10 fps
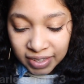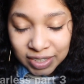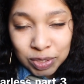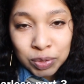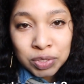
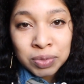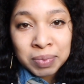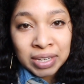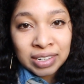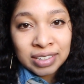Social
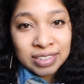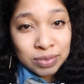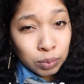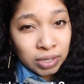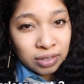media is
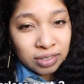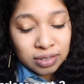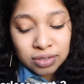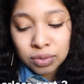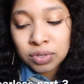weird.
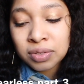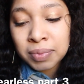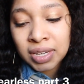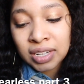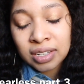Social
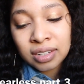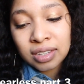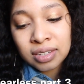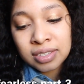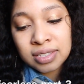media
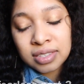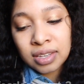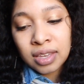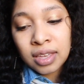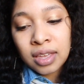is
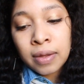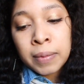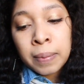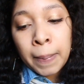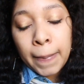
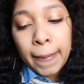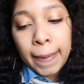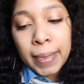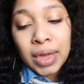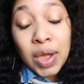
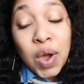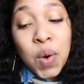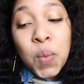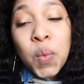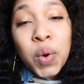a
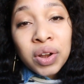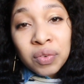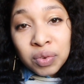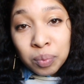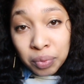
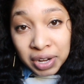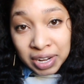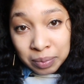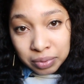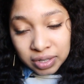wonderful
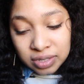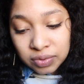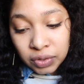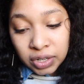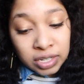breeding place
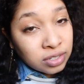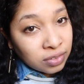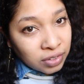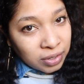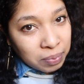for
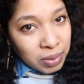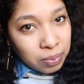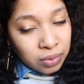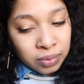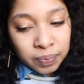introverted
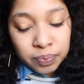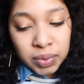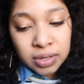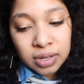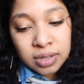people
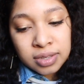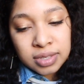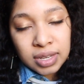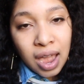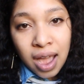
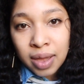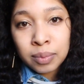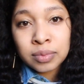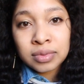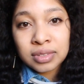because
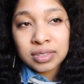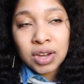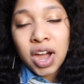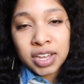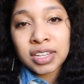I'm
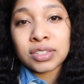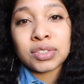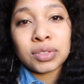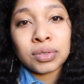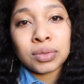talking
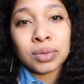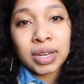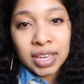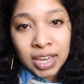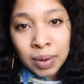to
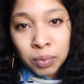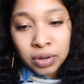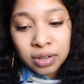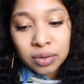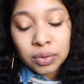a
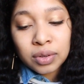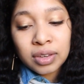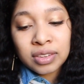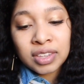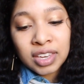camera
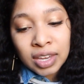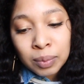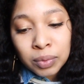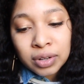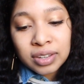and the
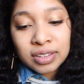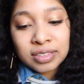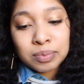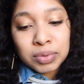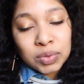camera
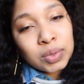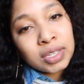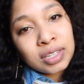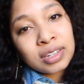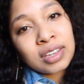is
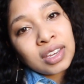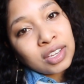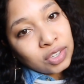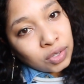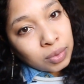between
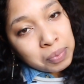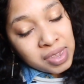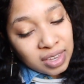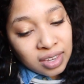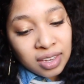you and
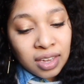me.